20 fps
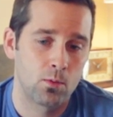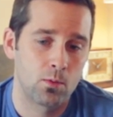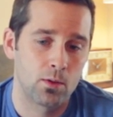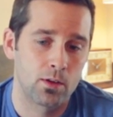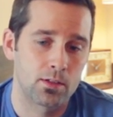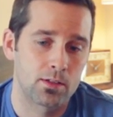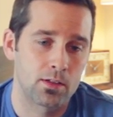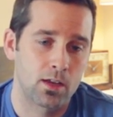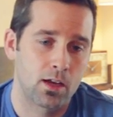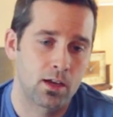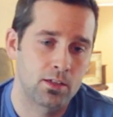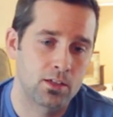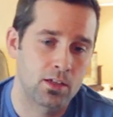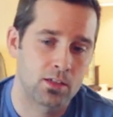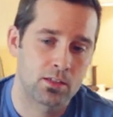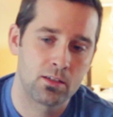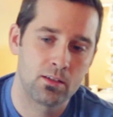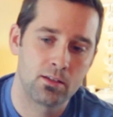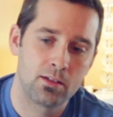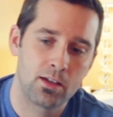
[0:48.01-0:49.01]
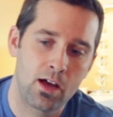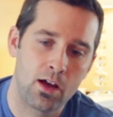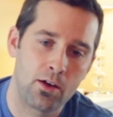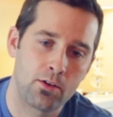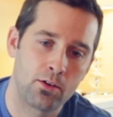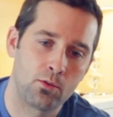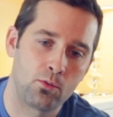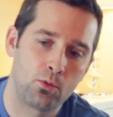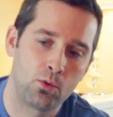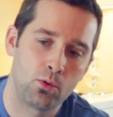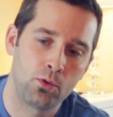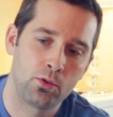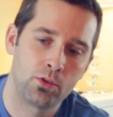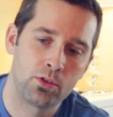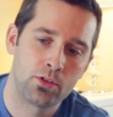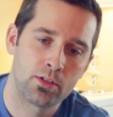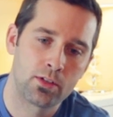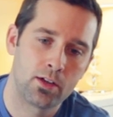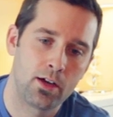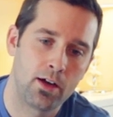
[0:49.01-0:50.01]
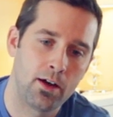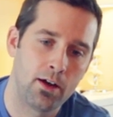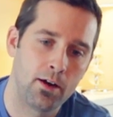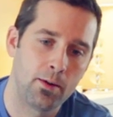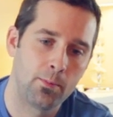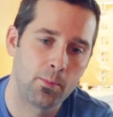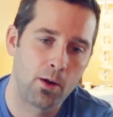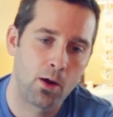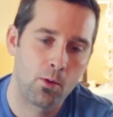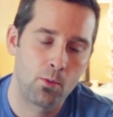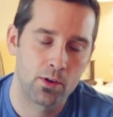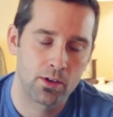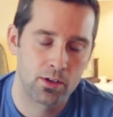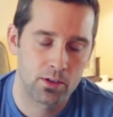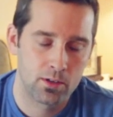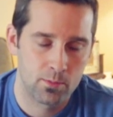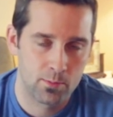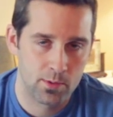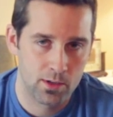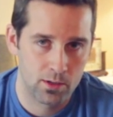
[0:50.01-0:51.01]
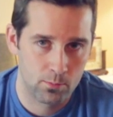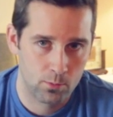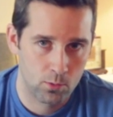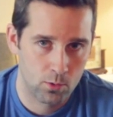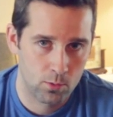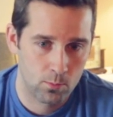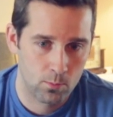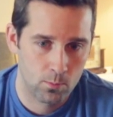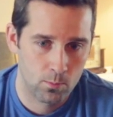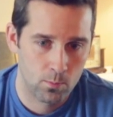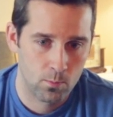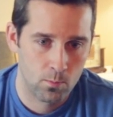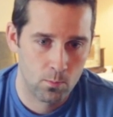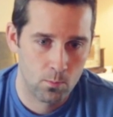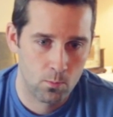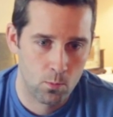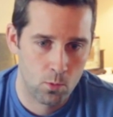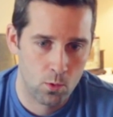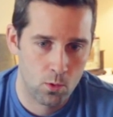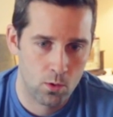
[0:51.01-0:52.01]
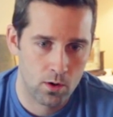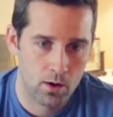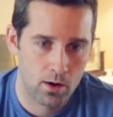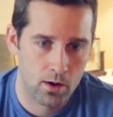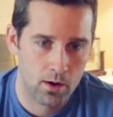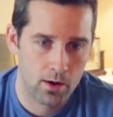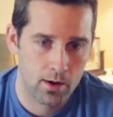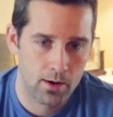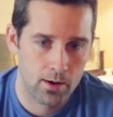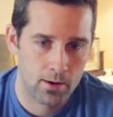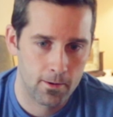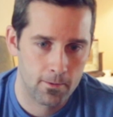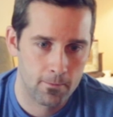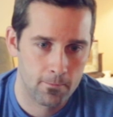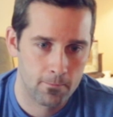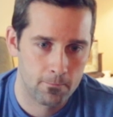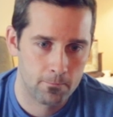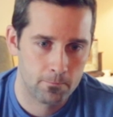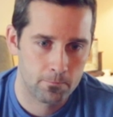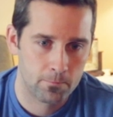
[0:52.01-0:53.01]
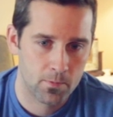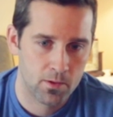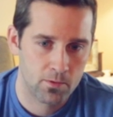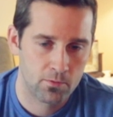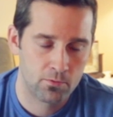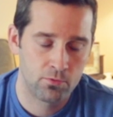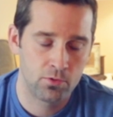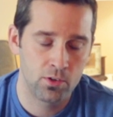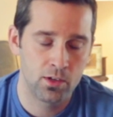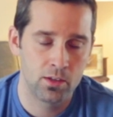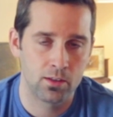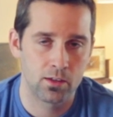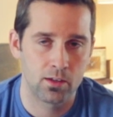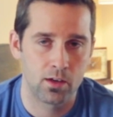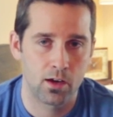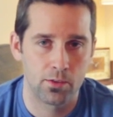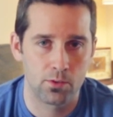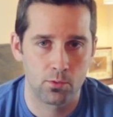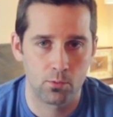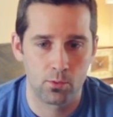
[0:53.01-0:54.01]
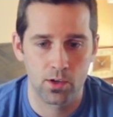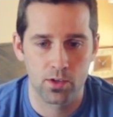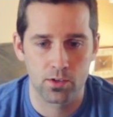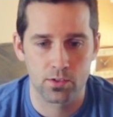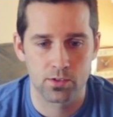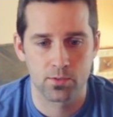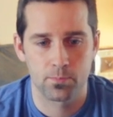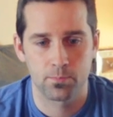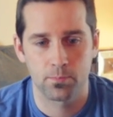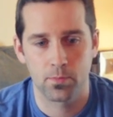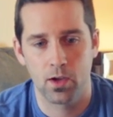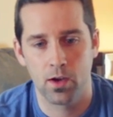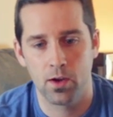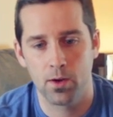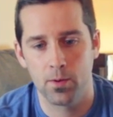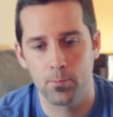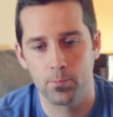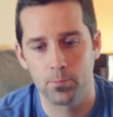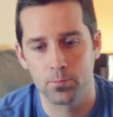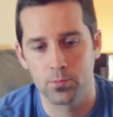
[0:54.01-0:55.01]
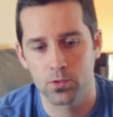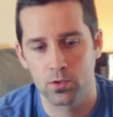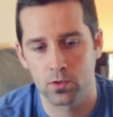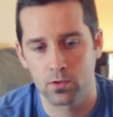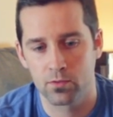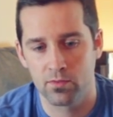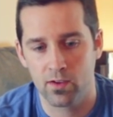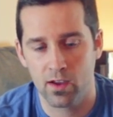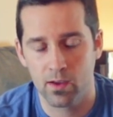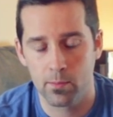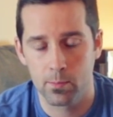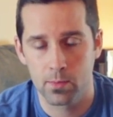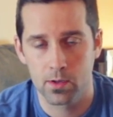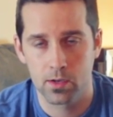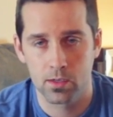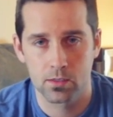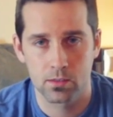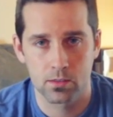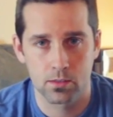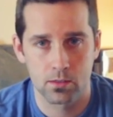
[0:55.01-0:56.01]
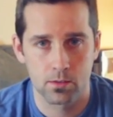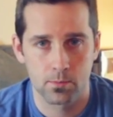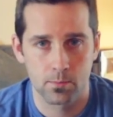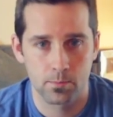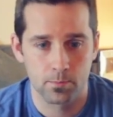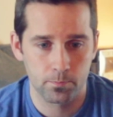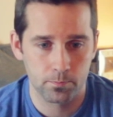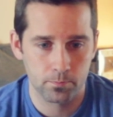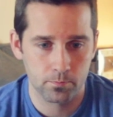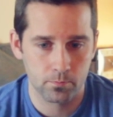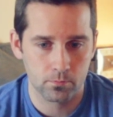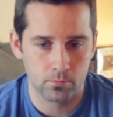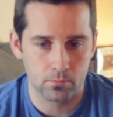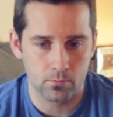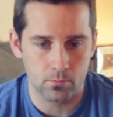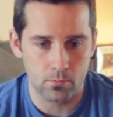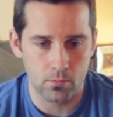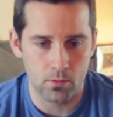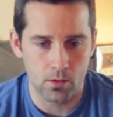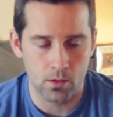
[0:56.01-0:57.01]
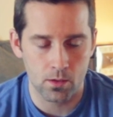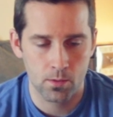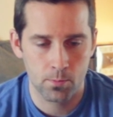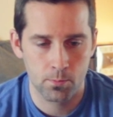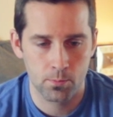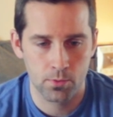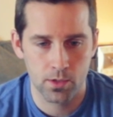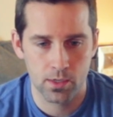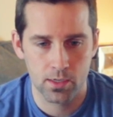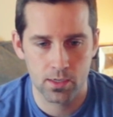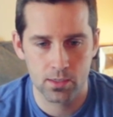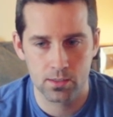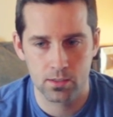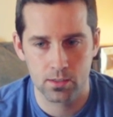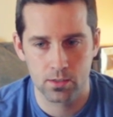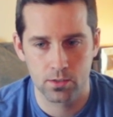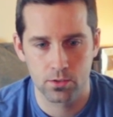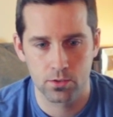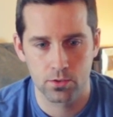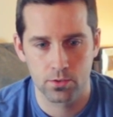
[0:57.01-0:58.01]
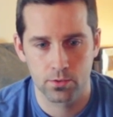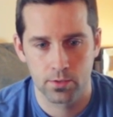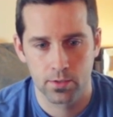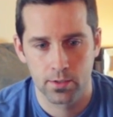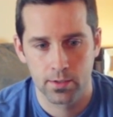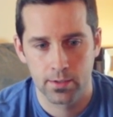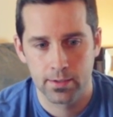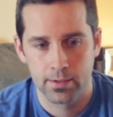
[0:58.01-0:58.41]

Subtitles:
was I adjusted the outer rollers. I wanted it to be more freely on the rails. Took 5 minutes, pretty easy to do.